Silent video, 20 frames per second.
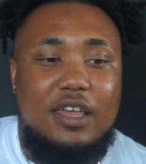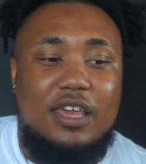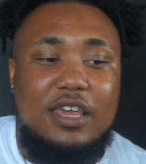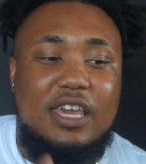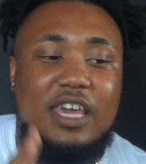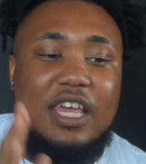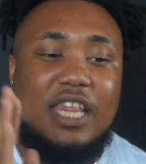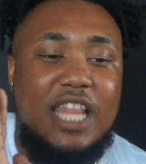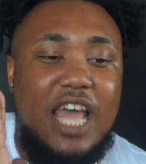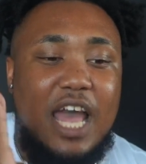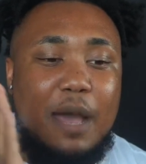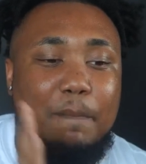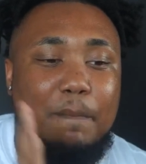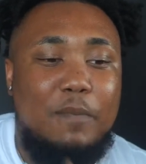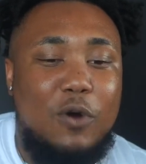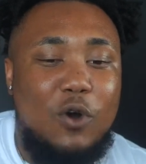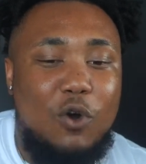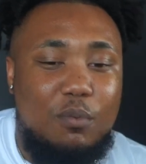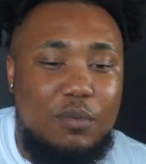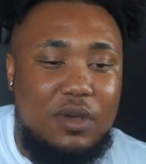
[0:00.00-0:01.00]
In that
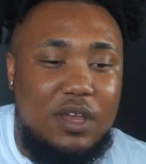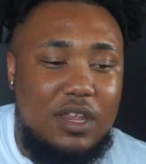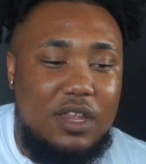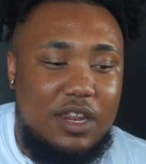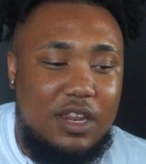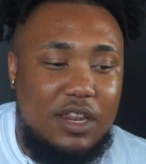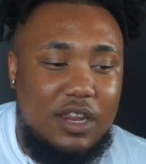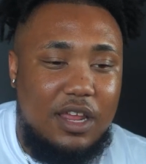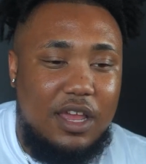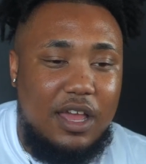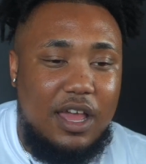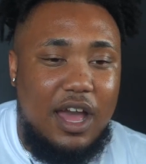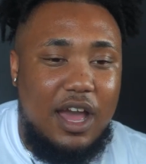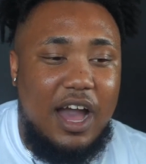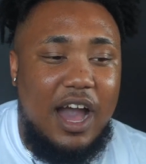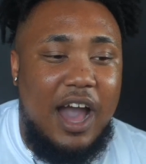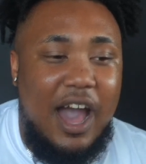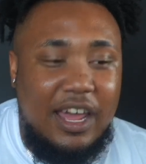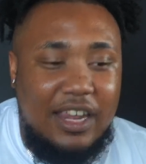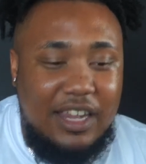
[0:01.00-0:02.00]
moment,
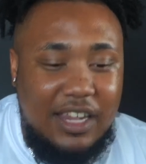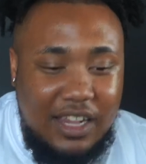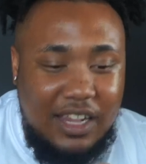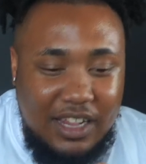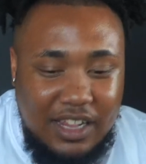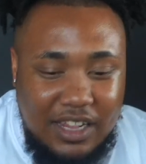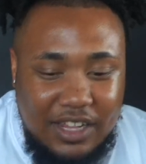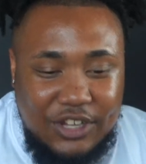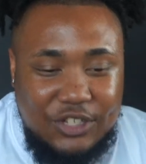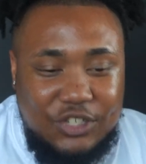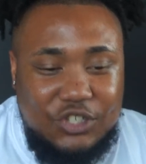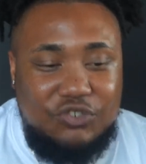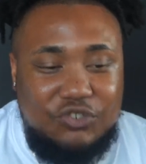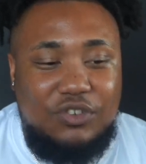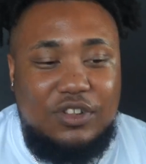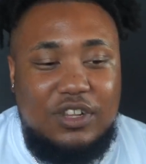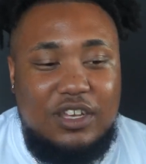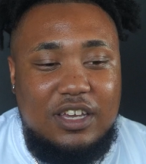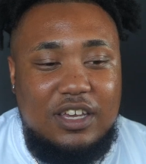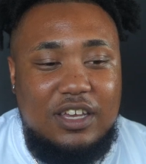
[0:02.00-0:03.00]
I
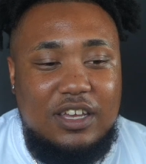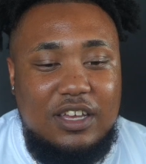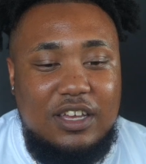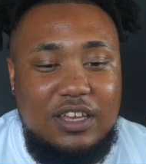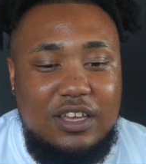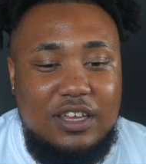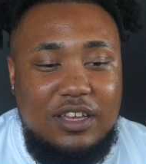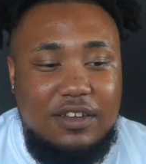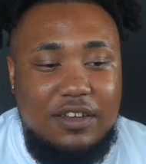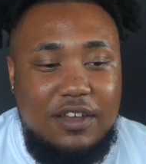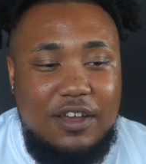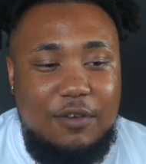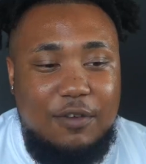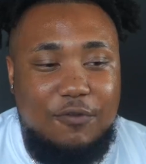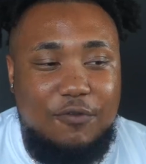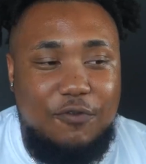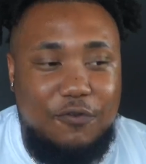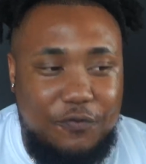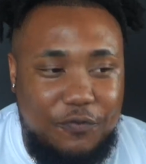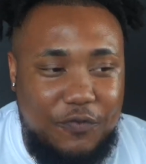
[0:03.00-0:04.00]
literally
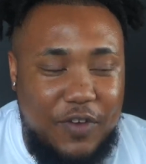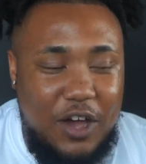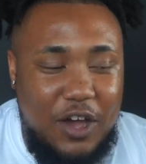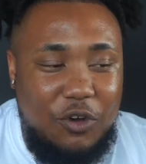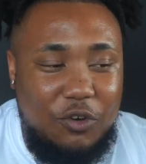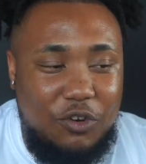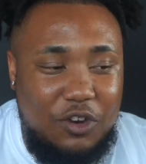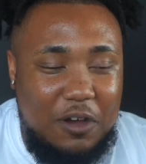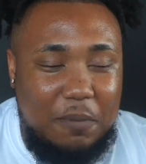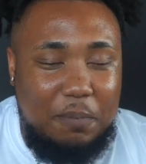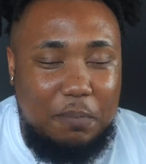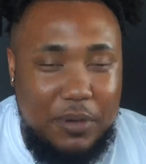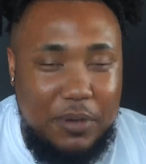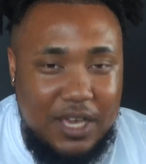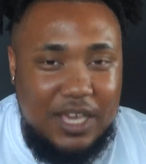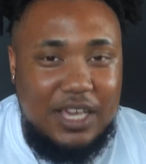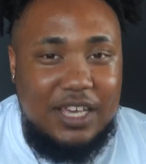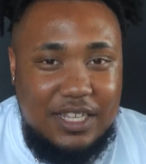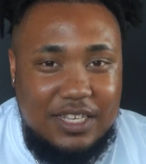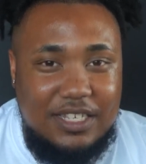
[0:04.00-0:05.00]
felt a
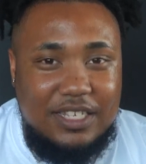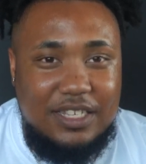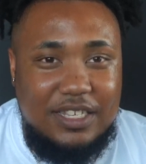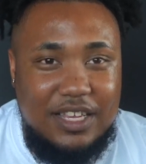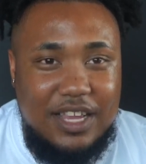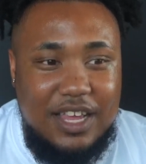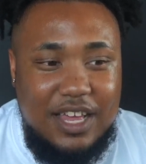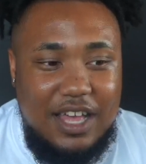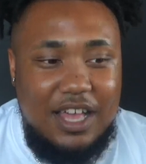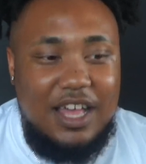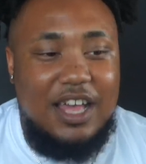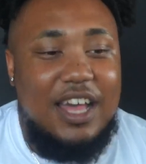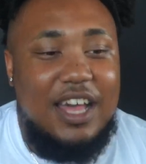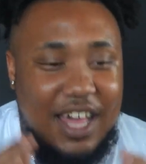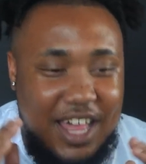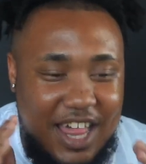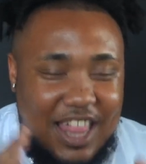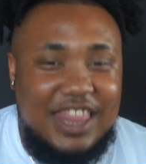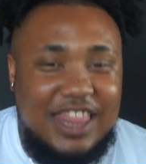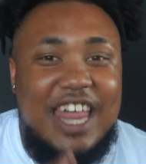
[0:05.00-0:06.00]
peace
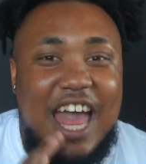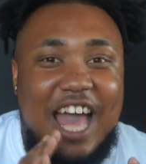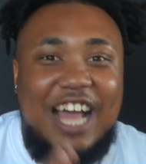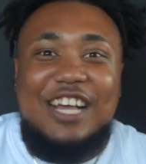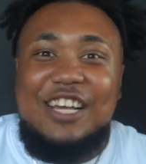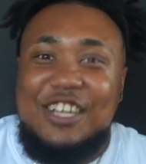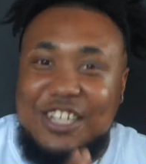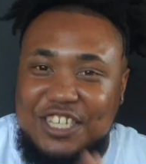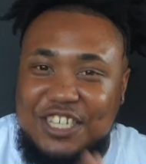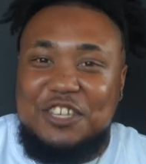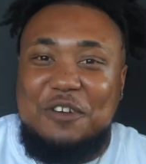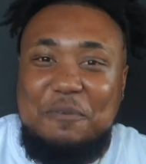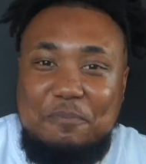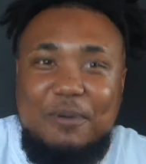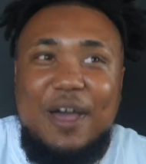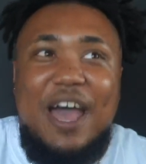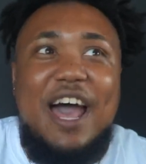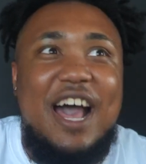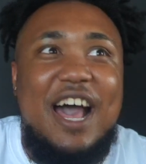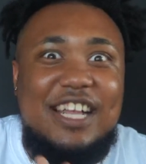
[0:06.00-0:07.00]
that could
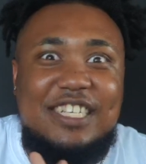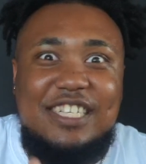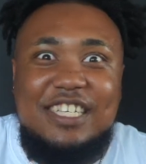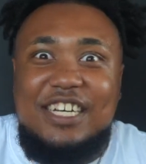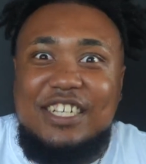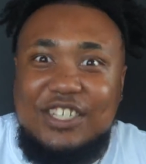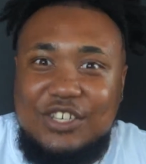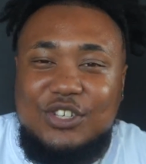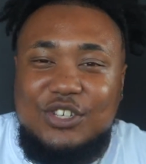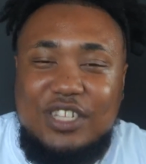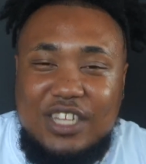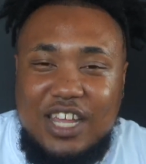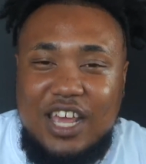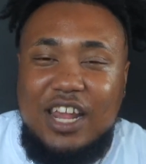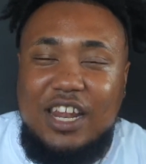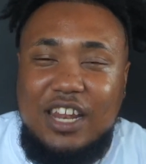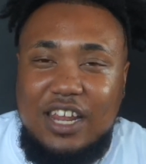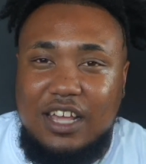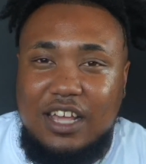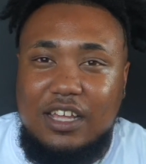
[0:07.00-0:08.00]
surpass
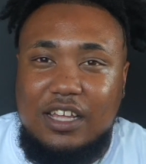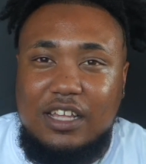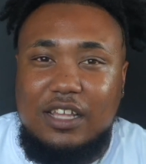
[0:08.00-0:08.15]
understanding.